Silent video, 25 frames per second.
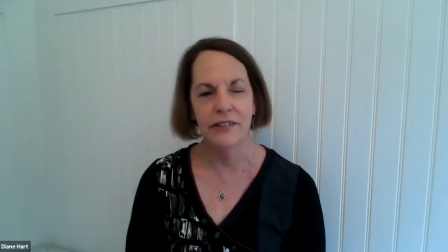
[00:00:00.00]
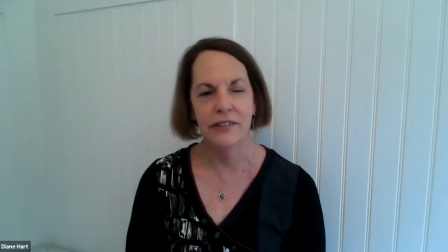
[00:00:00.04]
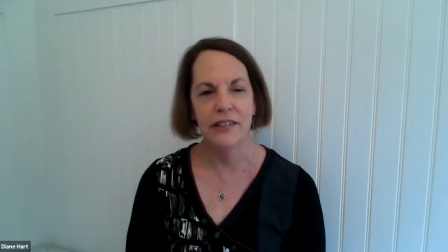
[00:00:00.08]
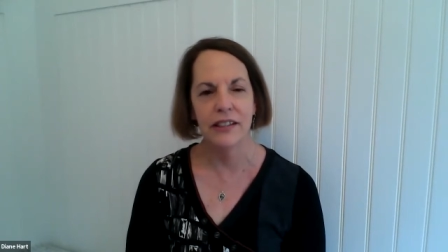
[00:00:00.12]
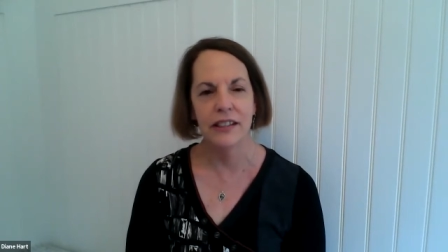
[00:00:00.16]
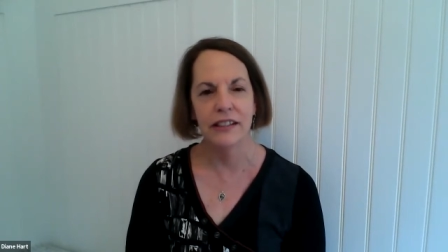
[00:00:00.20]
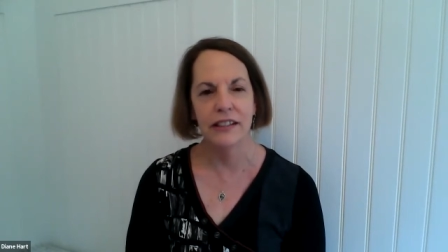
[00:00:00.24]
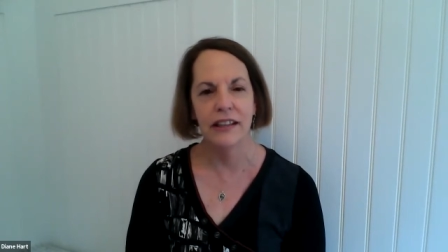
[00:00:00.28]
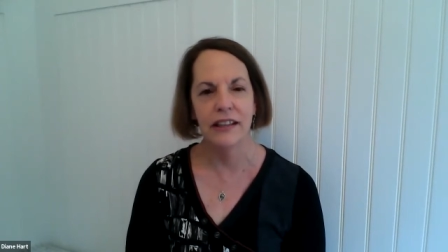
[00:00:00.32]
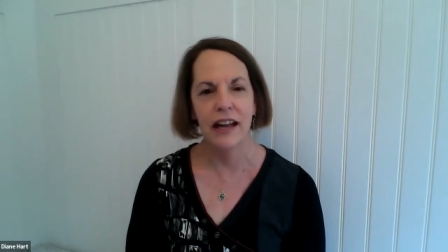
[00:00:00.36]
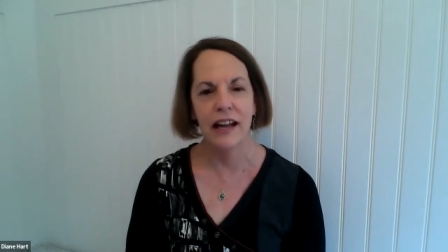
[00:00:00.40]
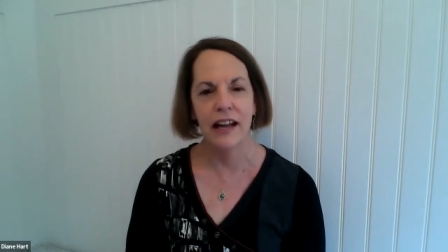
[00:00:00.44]

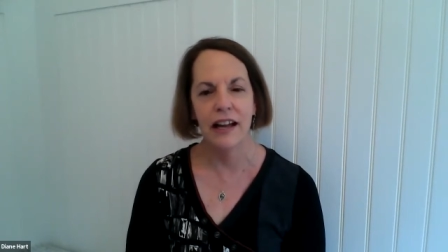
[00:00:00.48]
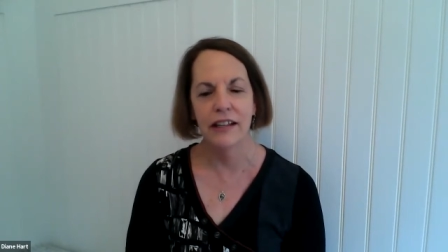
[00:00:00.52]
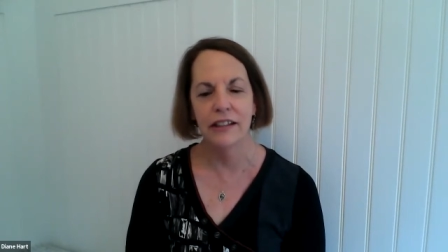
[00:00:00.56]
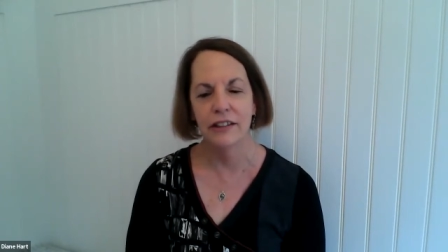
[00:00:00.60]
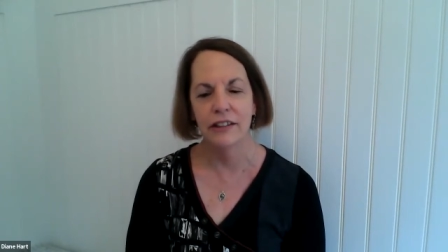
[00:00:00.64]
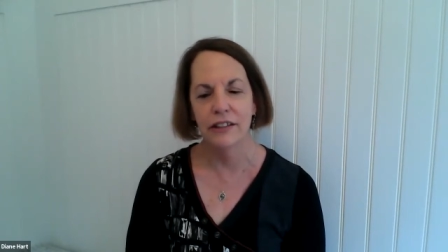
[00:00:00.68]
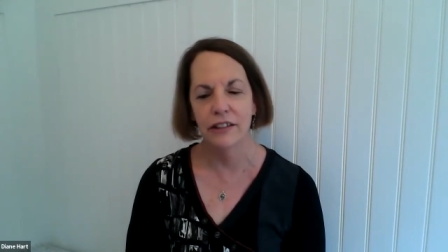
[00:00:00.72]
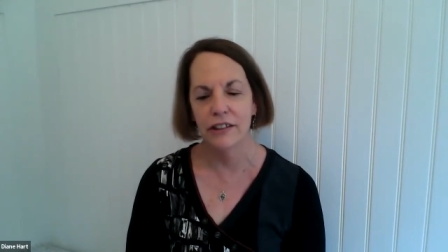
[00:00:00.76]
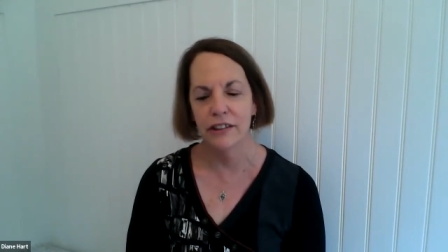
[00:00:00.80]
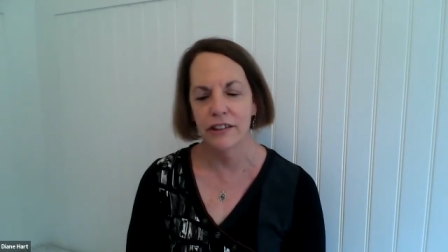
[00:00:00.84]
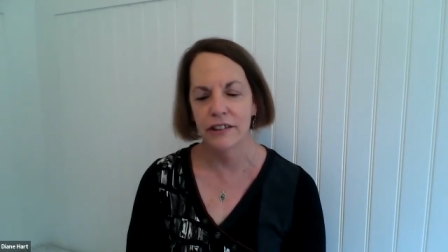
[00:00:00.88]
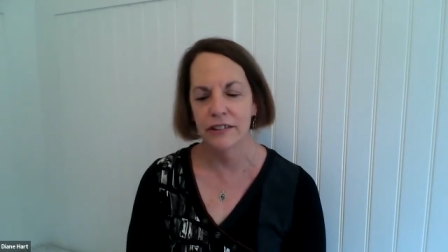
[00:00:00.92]
and I
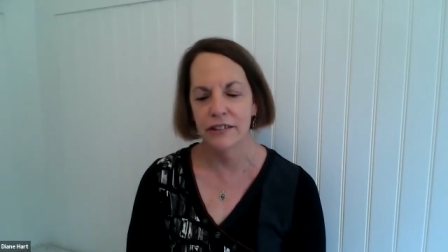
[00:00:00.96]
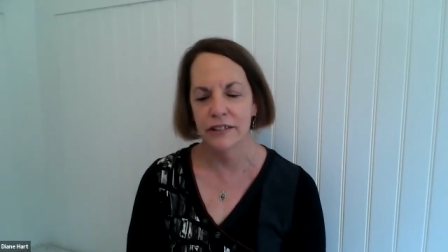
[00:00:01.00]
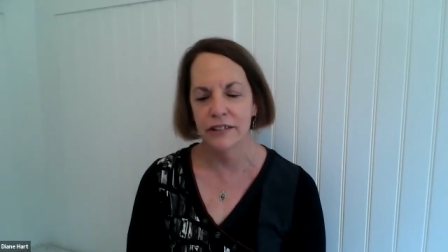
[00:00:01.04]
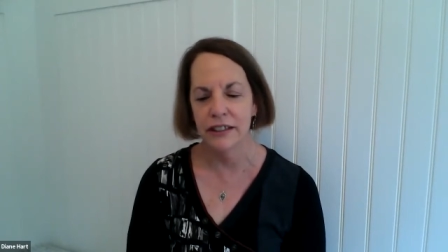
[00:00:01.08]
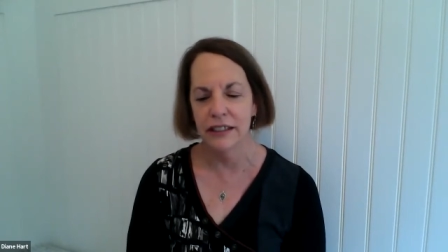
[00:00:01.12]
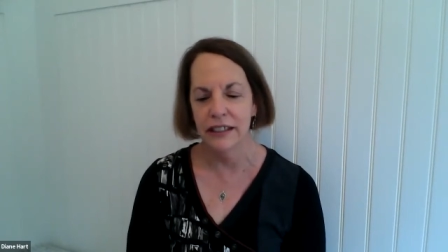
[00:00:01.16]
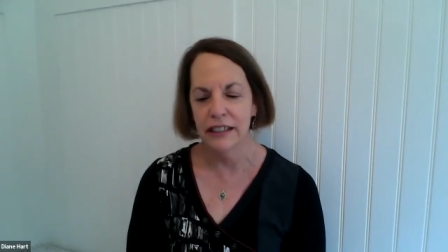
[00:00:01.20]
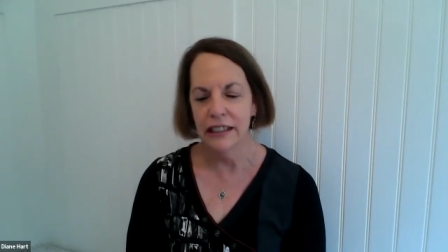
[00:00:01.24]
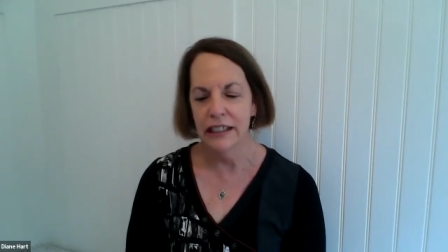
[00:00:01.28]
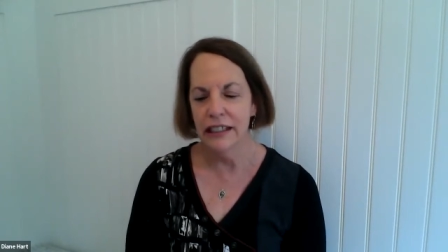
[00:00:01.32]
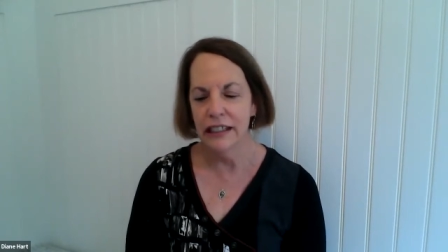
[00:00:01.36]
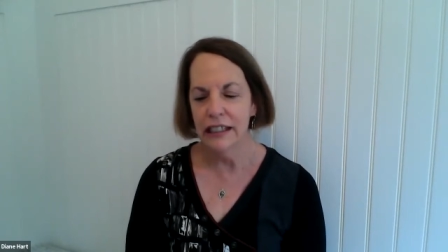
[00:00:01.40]
learned
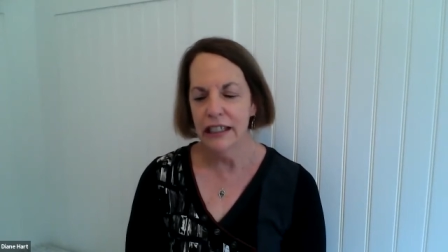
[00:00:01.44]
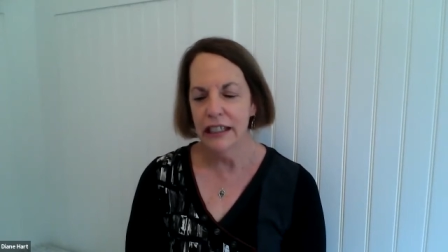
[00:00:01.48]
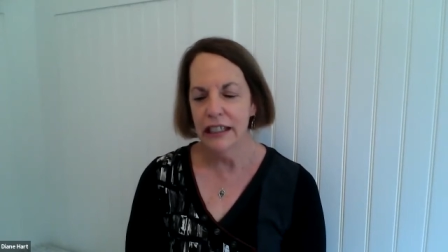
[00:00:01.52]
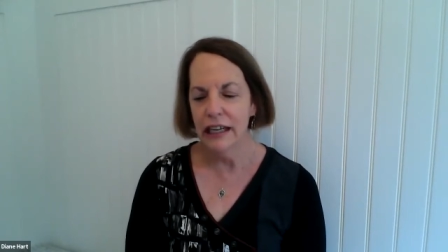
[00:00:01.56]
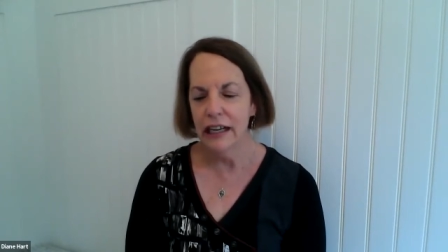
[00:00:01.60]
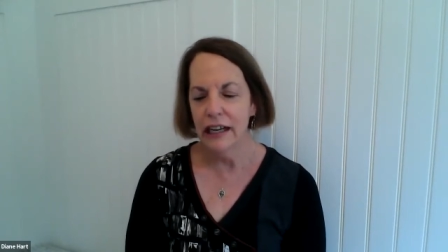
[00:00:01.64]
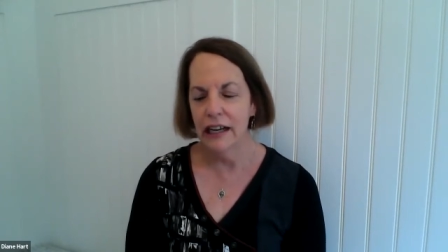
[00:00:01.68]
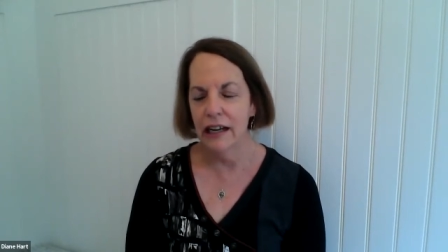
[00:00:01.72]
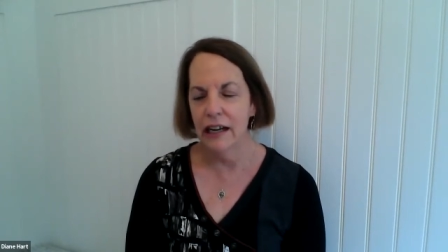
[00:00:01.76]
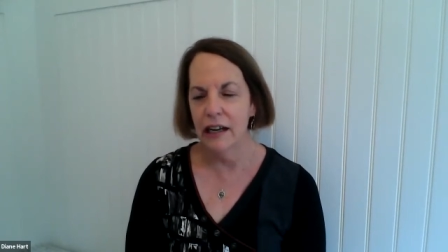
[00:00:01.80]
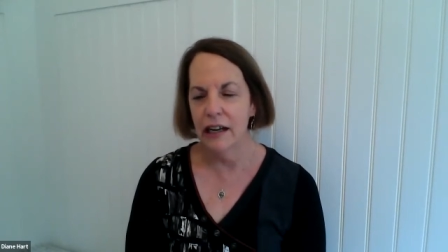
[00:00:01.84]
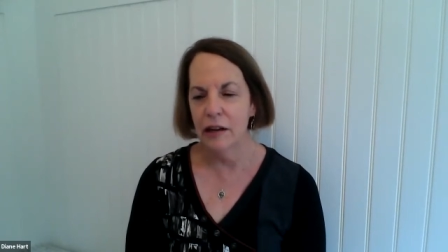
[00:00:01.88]

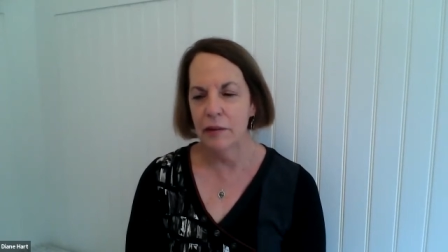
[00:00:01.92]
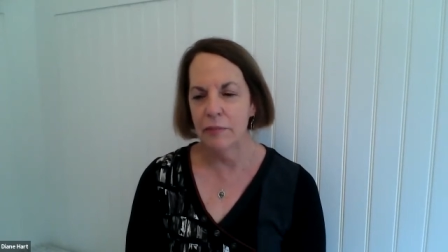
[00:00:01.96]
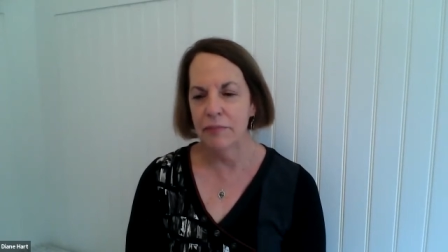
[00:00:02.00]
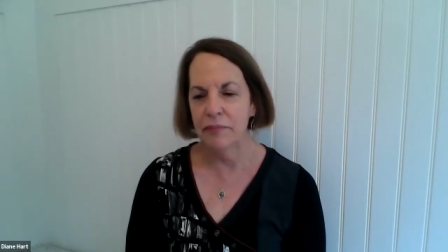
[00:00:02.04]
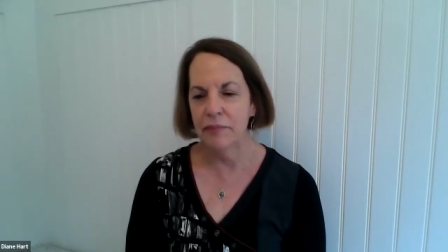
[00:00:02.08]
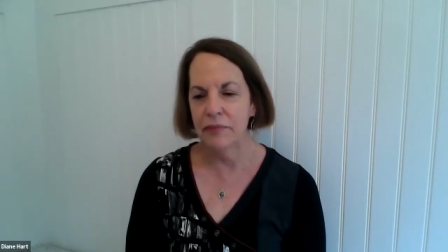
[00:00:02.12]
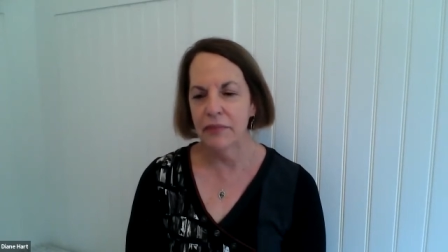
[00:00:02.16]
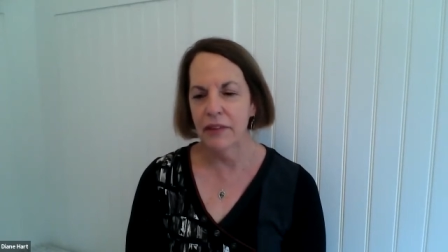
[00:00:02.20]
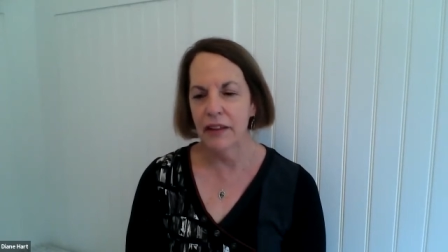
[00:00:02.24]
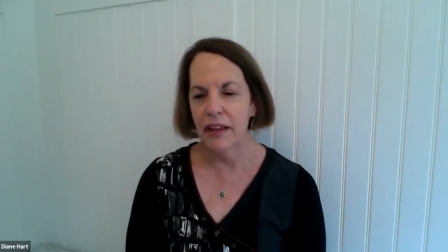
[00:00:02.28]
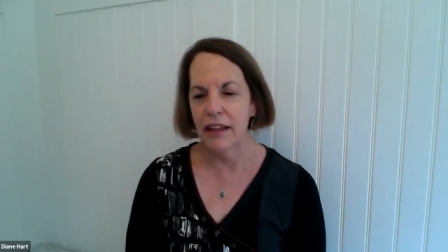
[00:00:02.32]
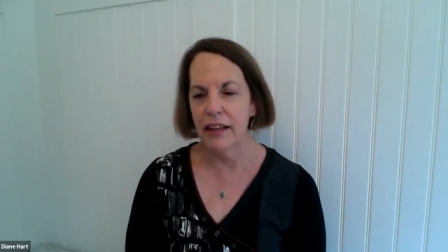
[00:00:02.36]

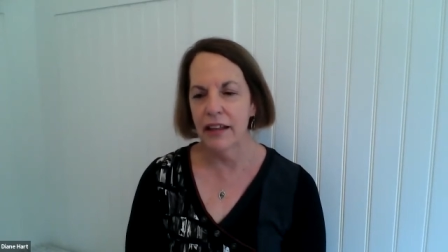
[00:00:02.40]
um,